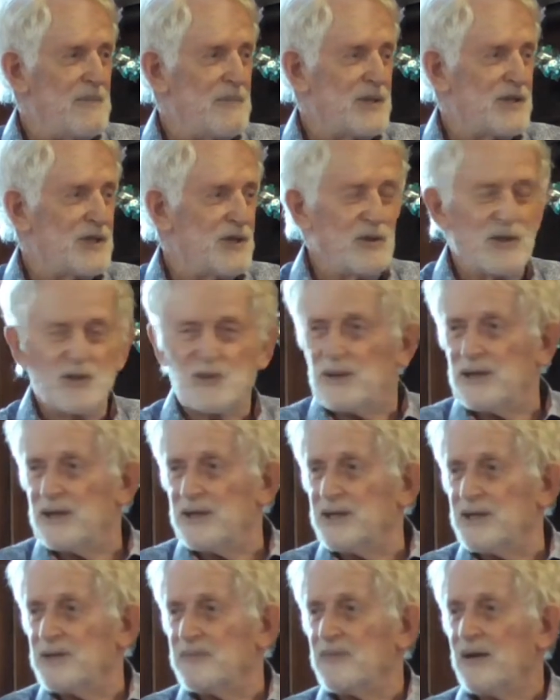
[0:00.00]
materials are in
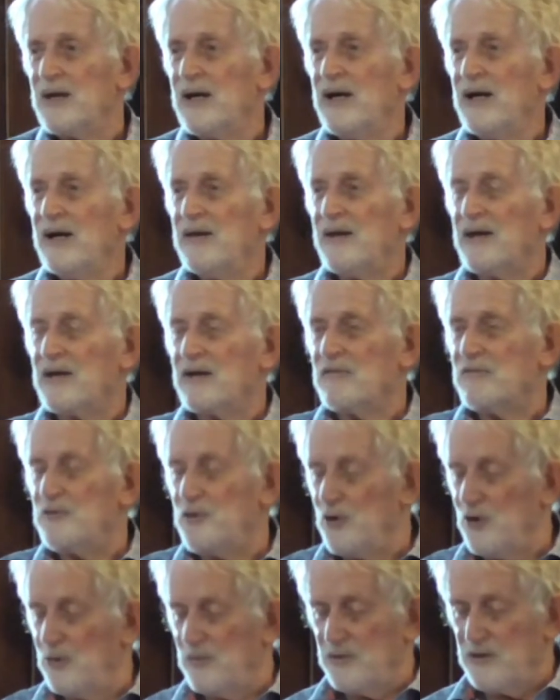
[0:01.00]
it. They
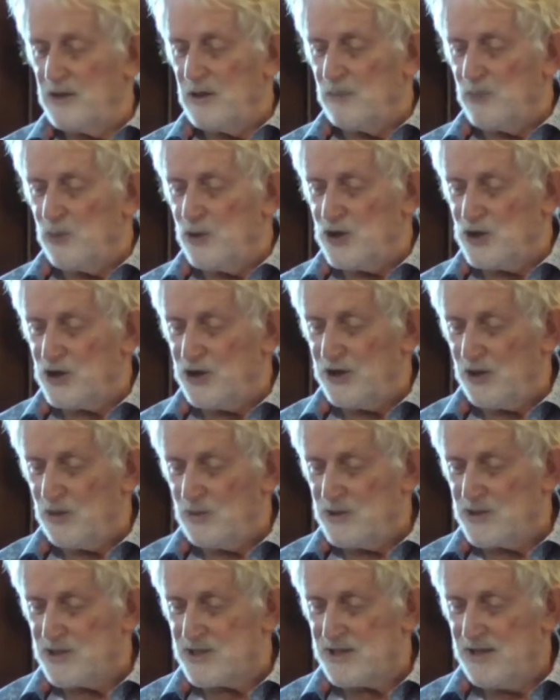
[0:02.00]
confirmed the impression that it
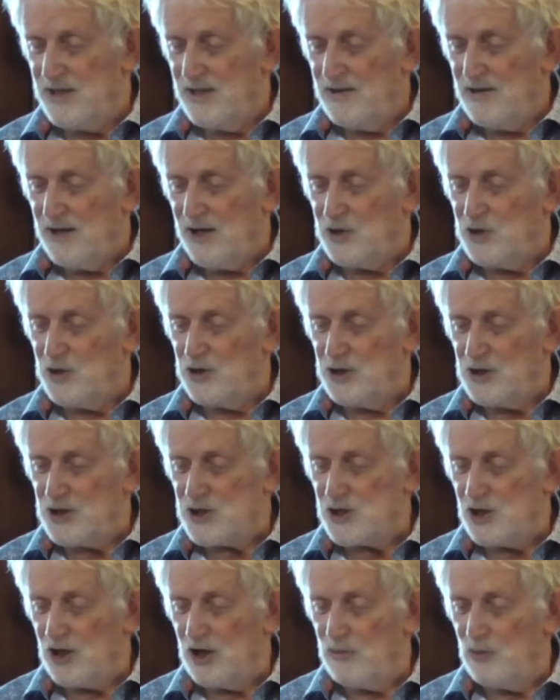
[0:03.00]
was a dirty
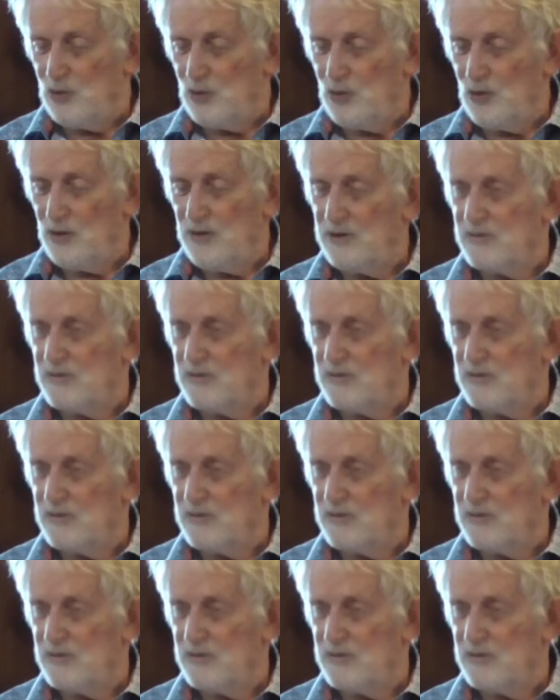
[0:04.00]
snowball.